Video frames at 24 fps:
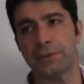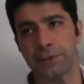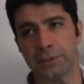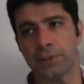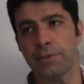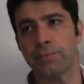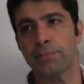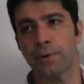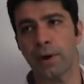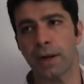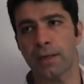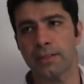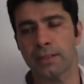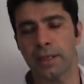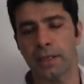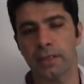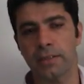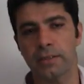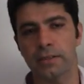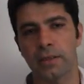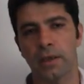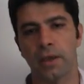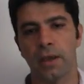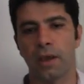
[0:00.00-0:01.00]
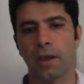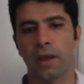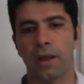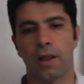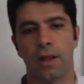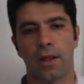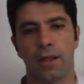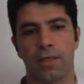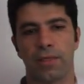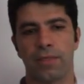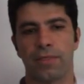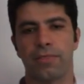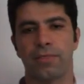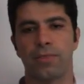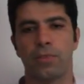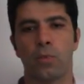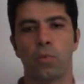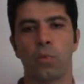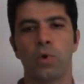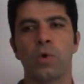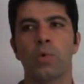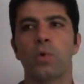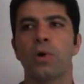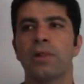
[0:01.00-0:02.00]
the system process,
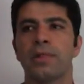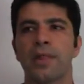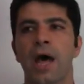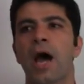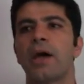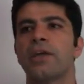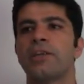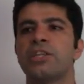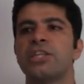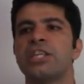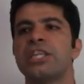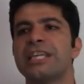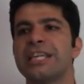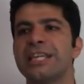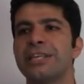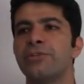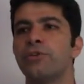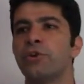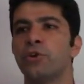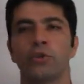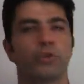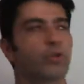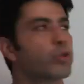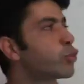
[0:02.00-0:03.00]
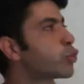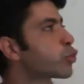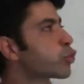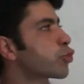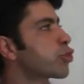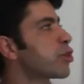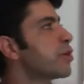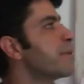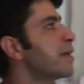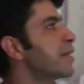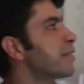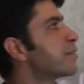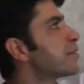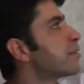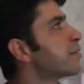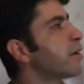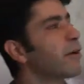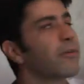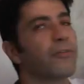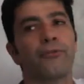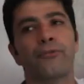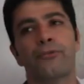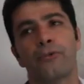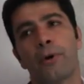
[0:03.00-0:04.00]
we will not need to trim it
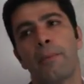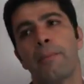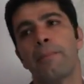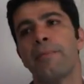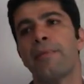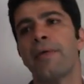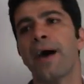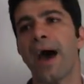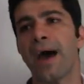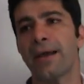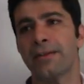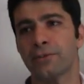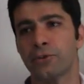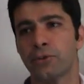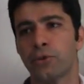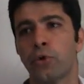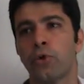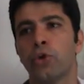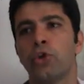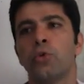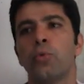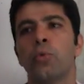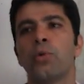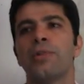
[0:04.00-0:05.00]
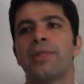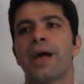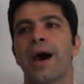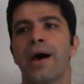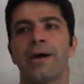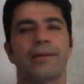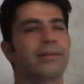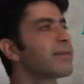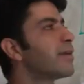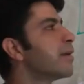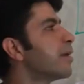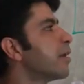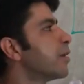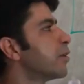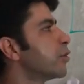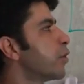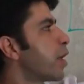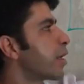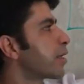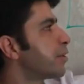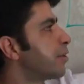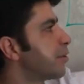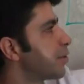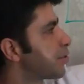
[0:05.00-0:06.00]
from that. So you will not,
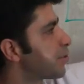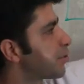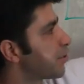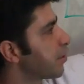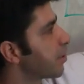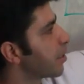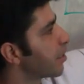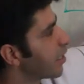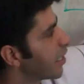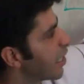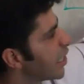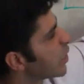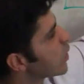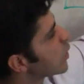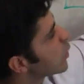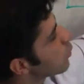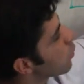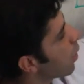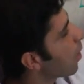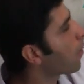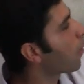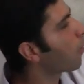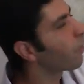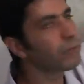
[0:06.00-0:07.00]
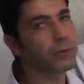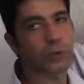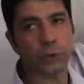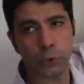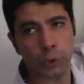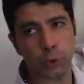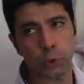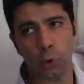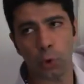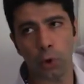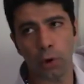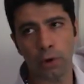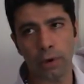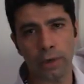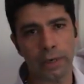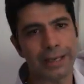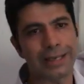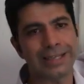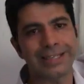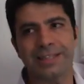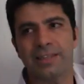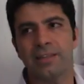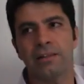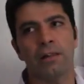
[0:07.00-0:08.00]
like this in-swap of the store
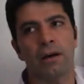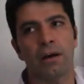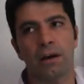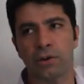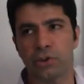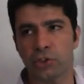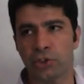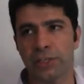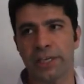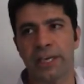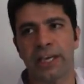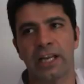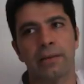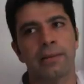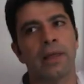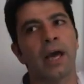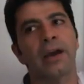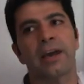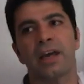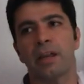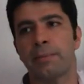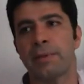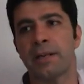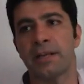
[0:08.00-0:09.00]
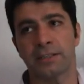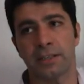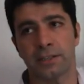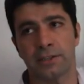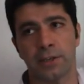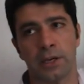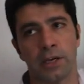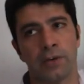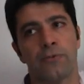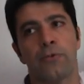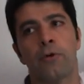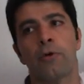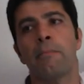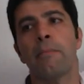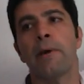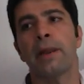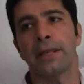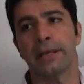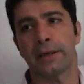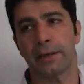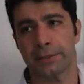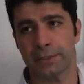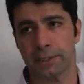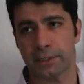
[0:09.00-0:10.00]
is largely not going to be necessary for
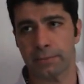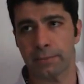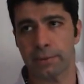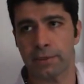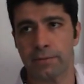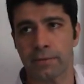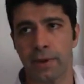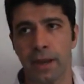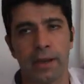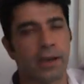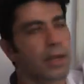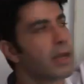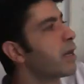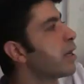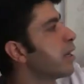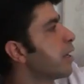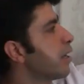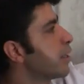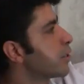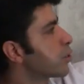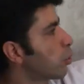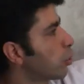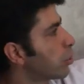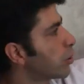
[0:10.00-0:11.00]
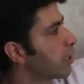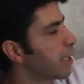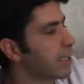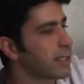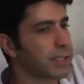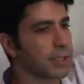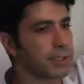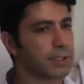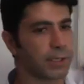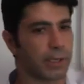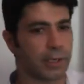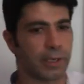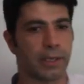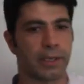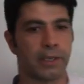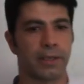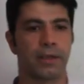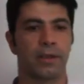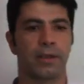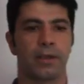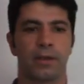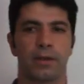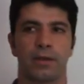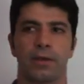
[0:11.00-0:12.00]
many customers, right? It's only
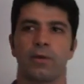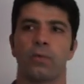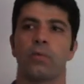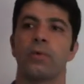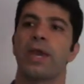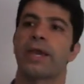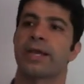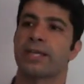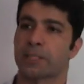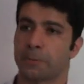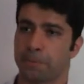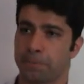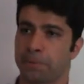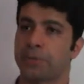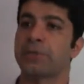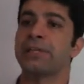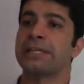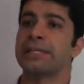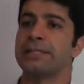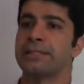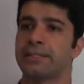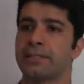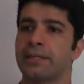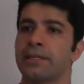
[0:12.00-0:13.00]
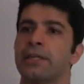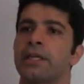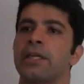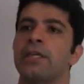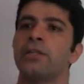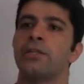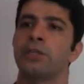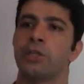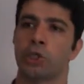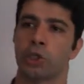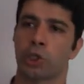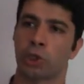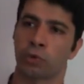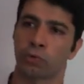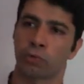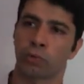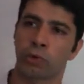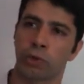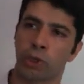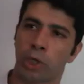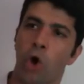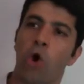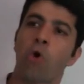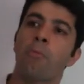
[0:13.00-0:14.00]
necessary, we experience it in these
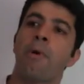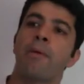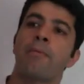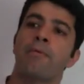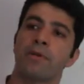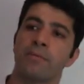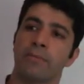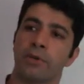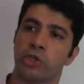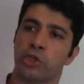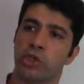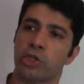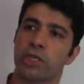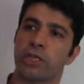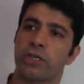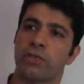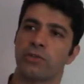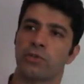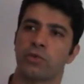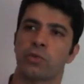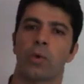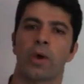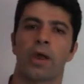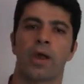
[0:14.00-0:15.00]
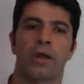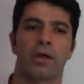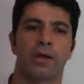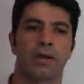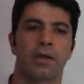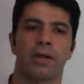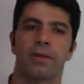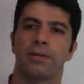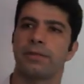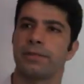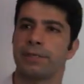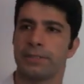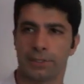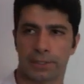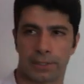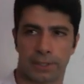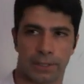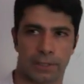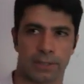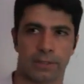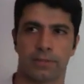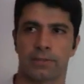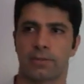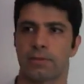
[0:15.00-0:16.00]
low memory machines where these
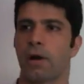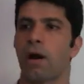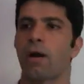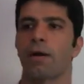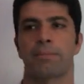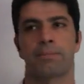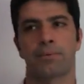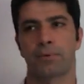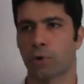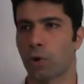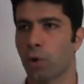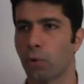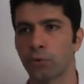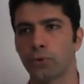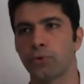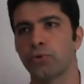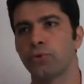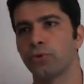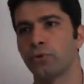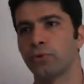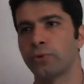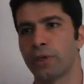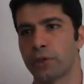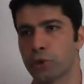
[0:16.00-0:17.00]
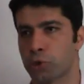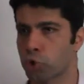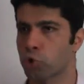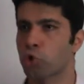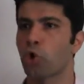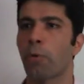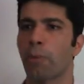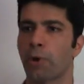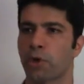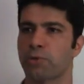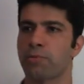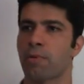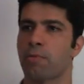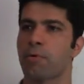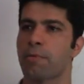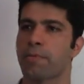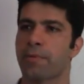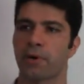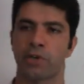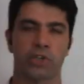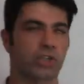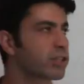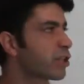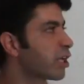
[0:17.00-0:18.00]
things are prone to, there's so much memory
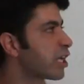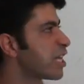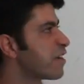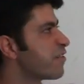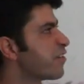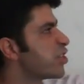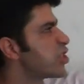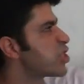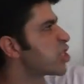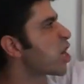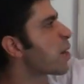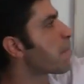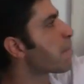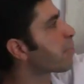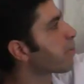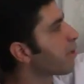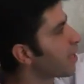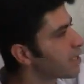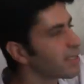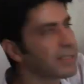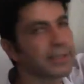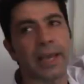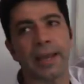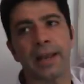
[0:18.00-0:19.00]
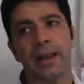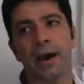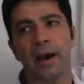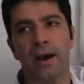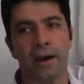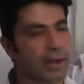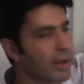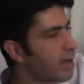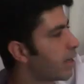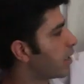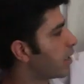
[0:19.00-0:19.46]
pressure that even the compressed data